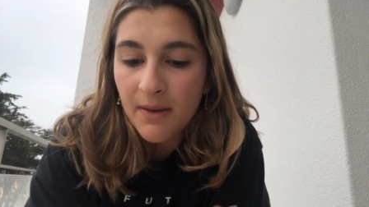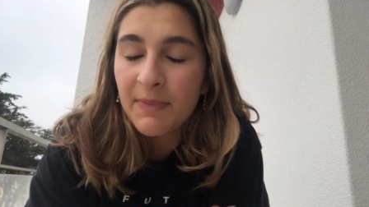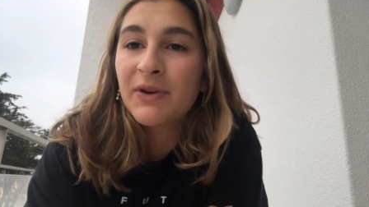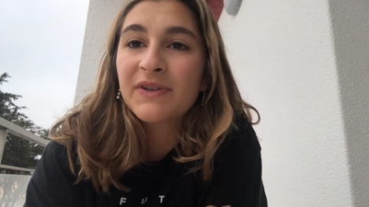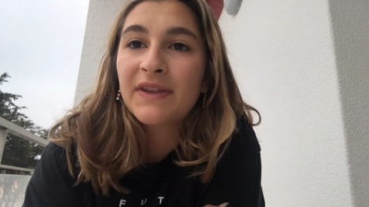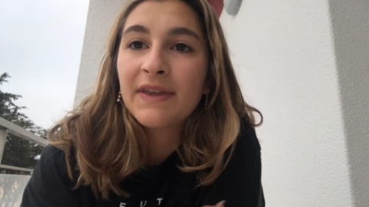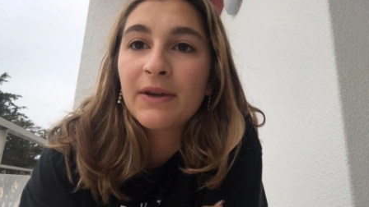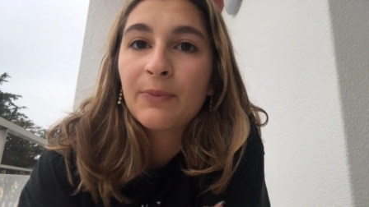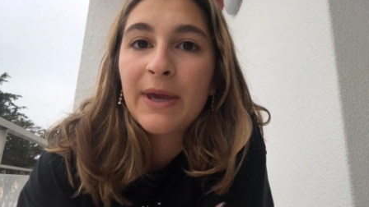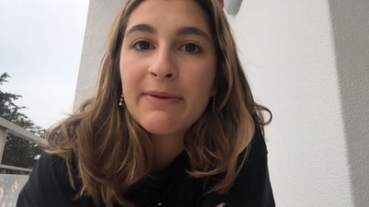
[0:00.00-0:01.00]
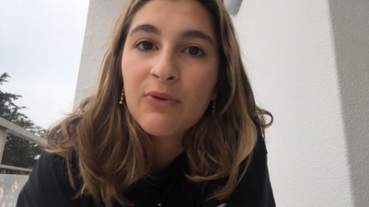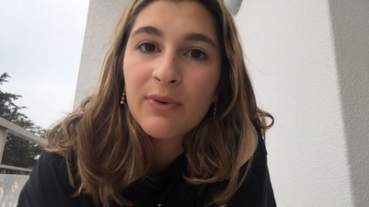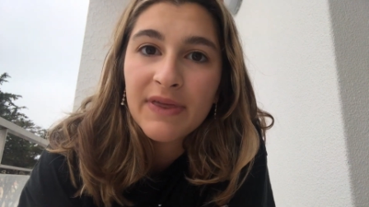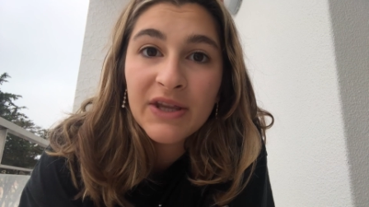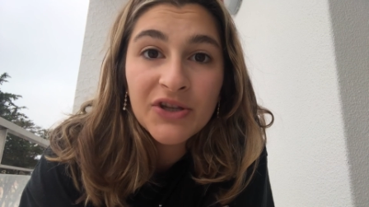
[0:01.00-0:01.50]
because I think people
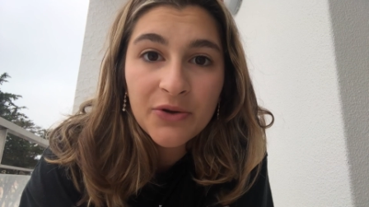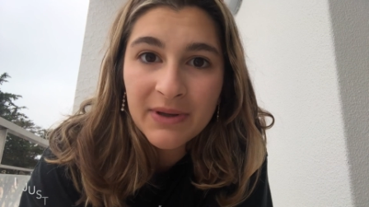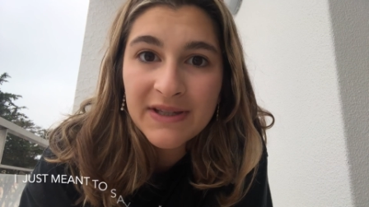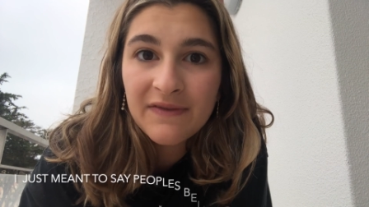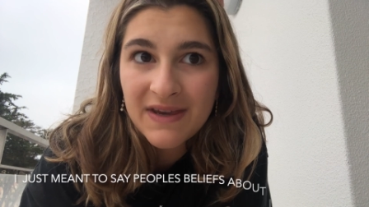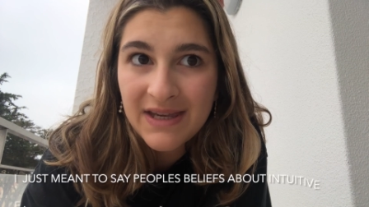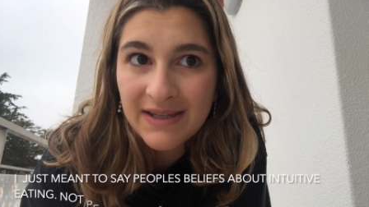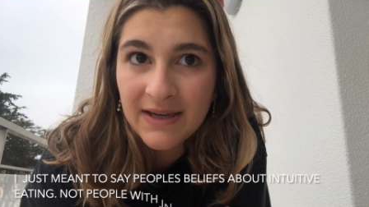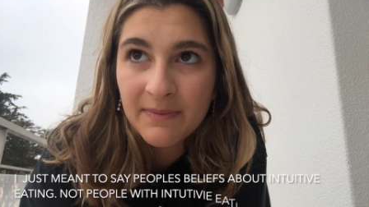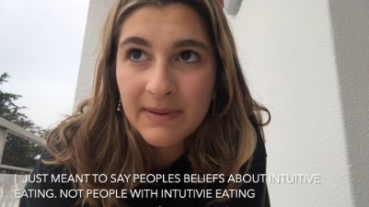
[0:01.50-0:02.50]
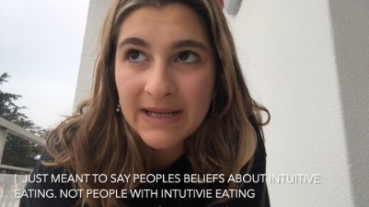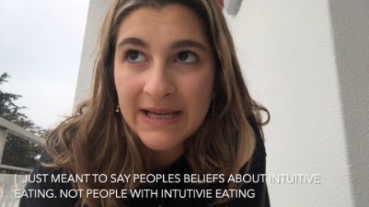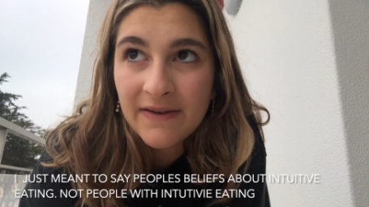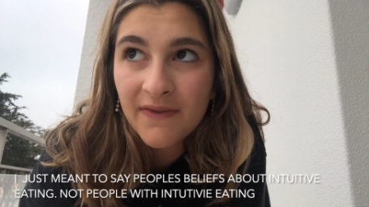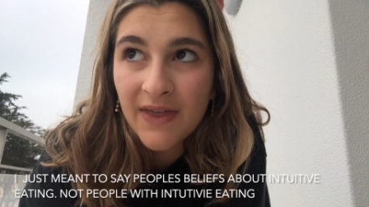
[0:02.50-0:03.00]
with intuitive eating
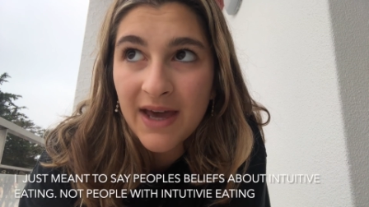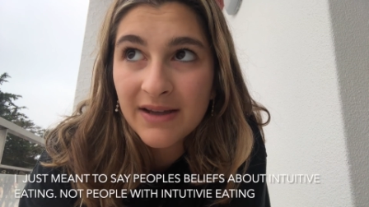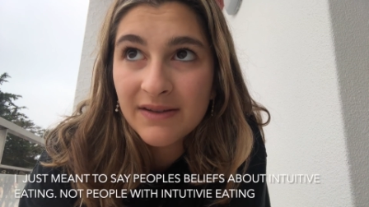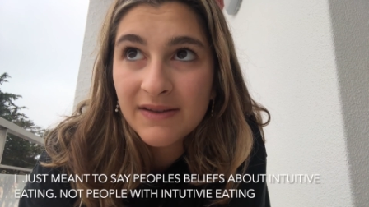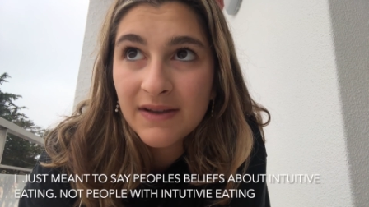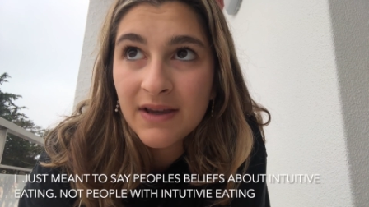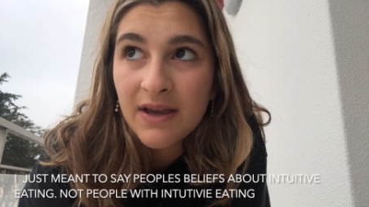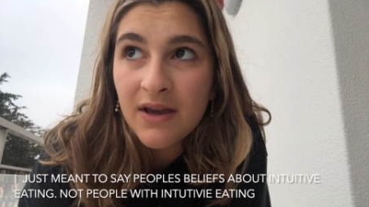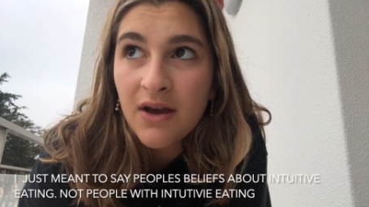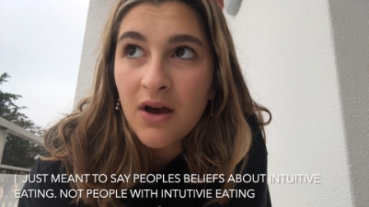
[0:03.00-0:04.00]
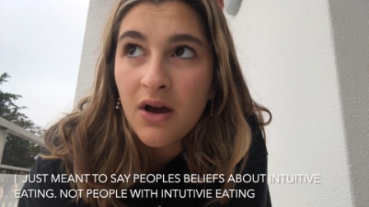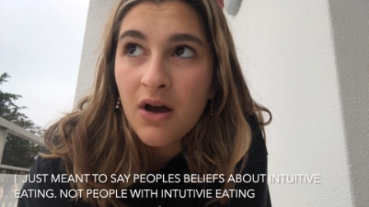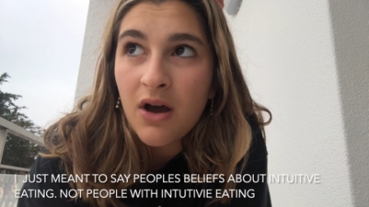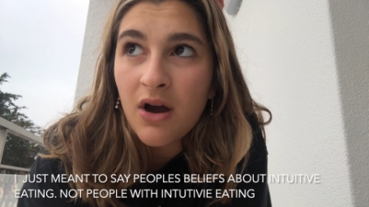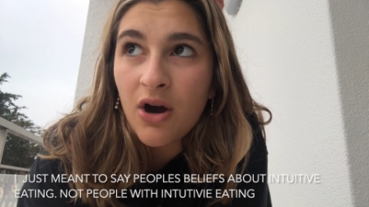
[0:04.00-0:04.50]
believe that,
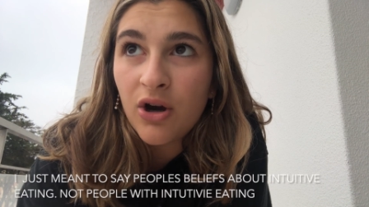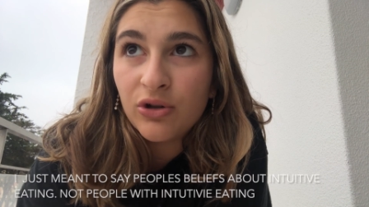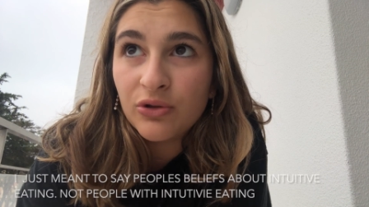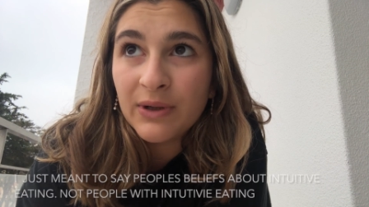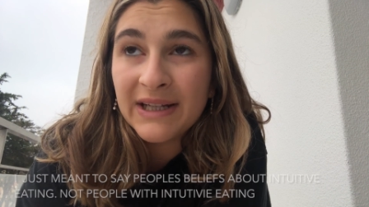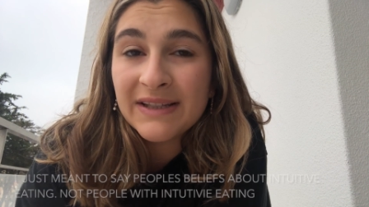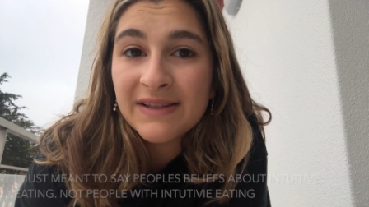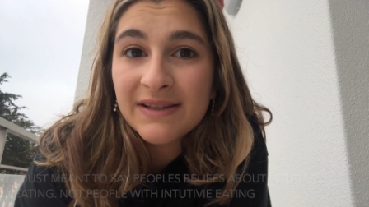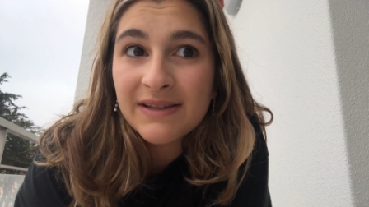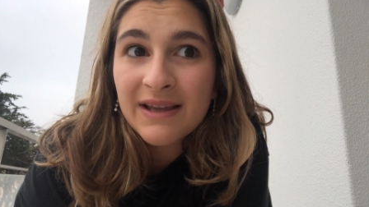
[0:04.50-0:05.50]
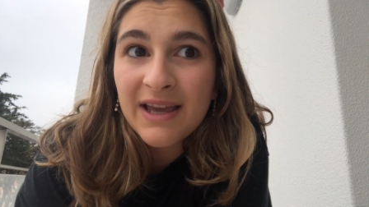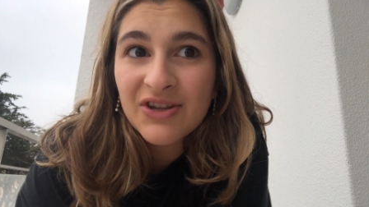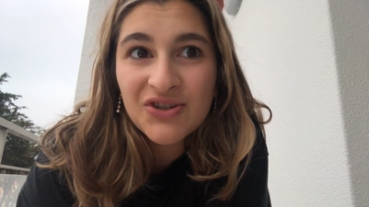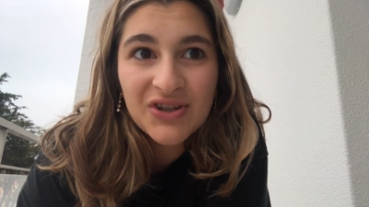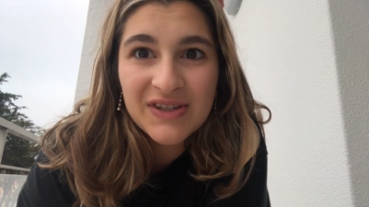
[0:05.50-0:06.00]
oh, it's
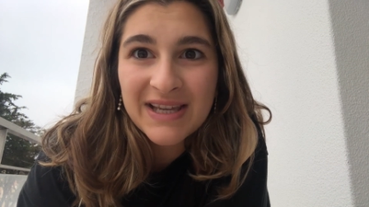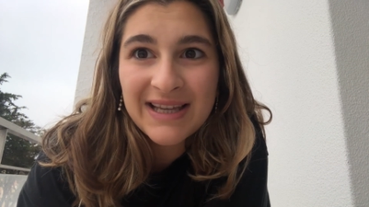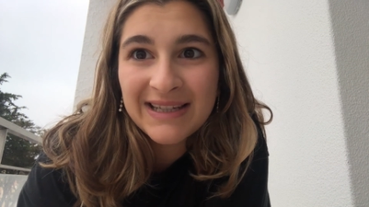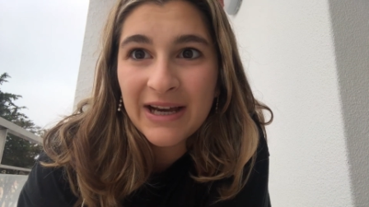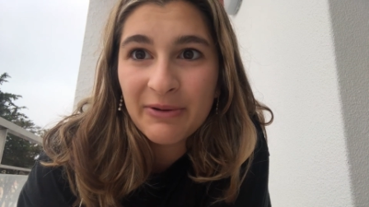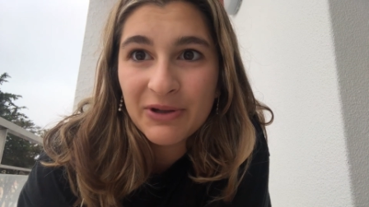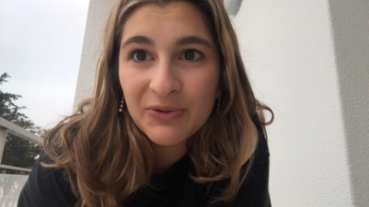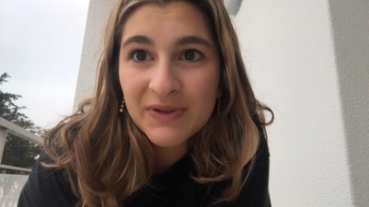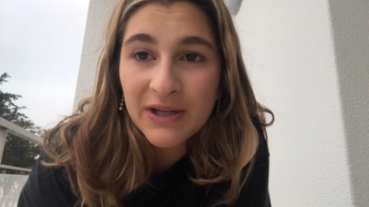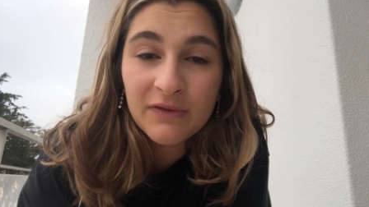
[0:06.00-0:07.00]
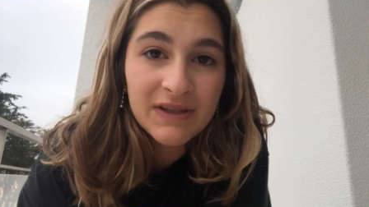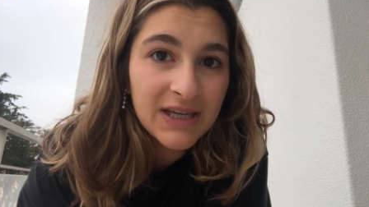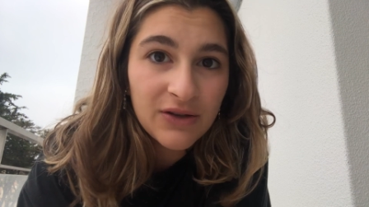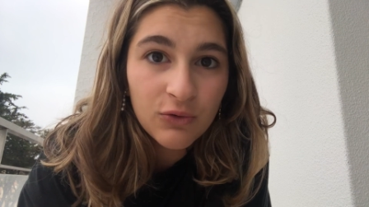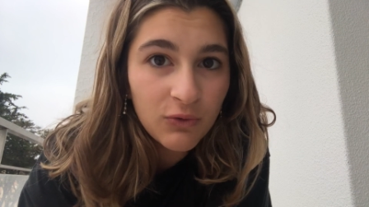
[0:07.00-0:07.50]
it's just allowing yourself to
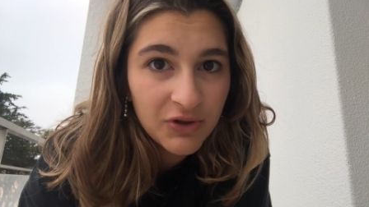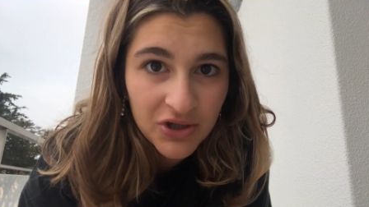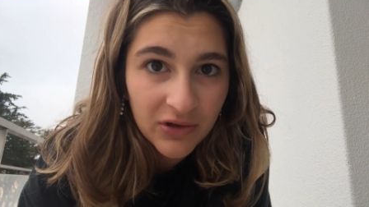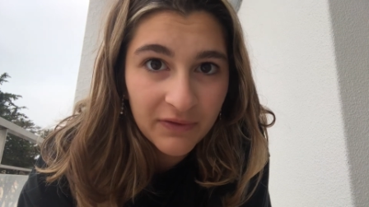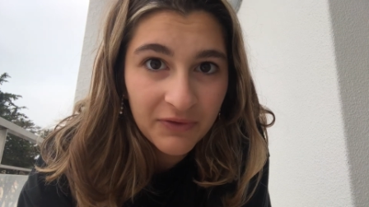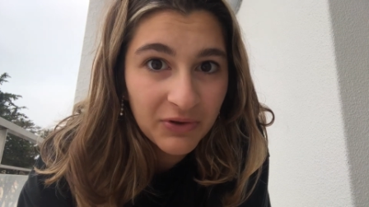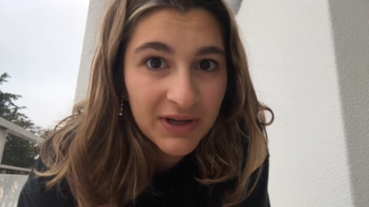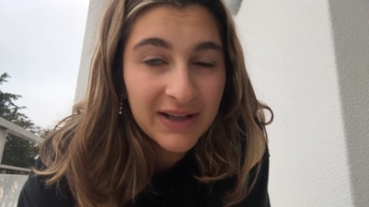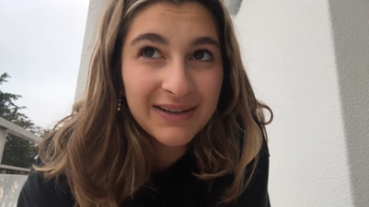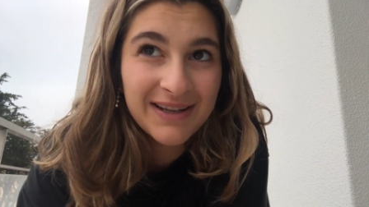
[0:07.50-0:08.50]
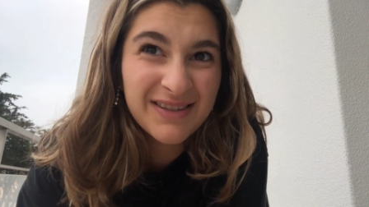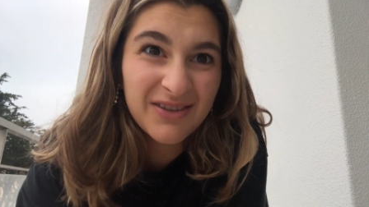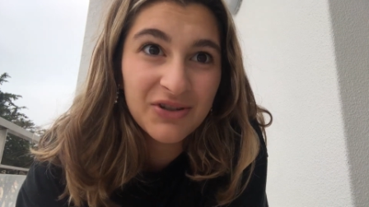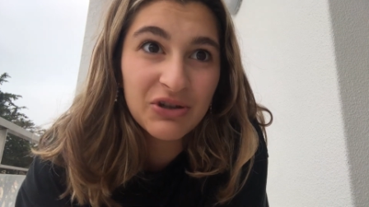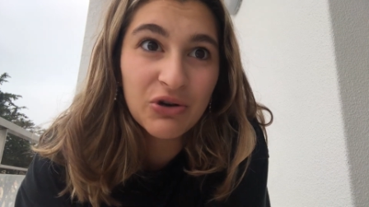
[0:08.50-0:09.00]
eat all the junk food, and that's
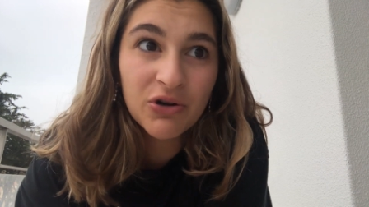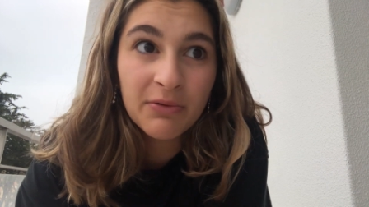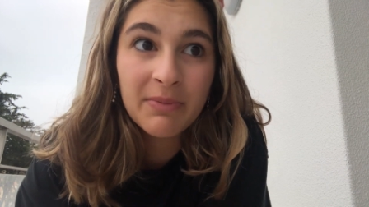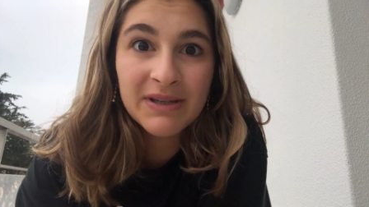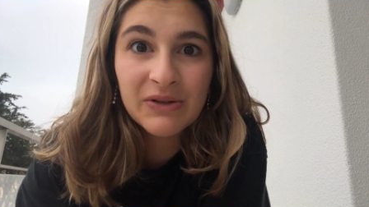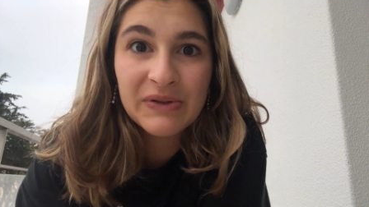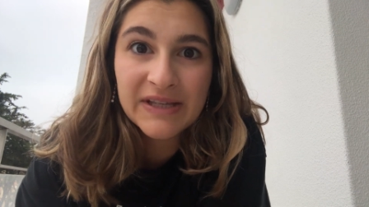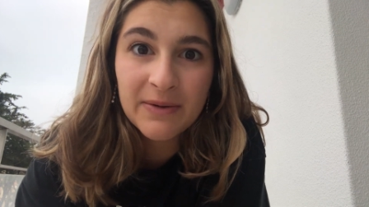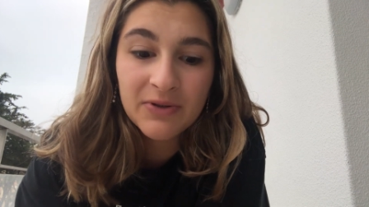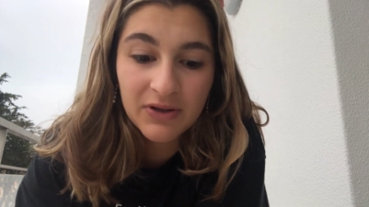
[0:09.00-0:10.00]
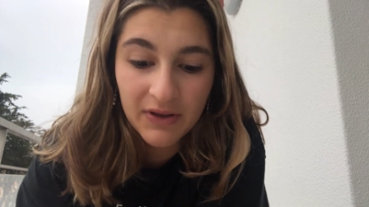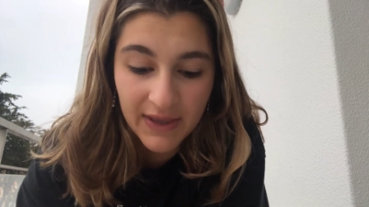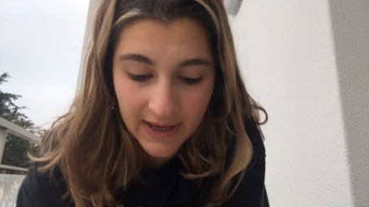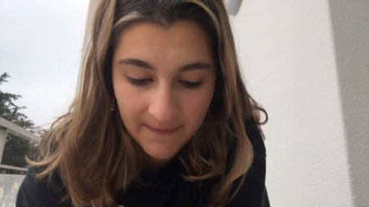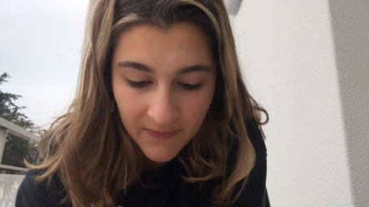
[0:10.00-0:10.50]
such a common misconception that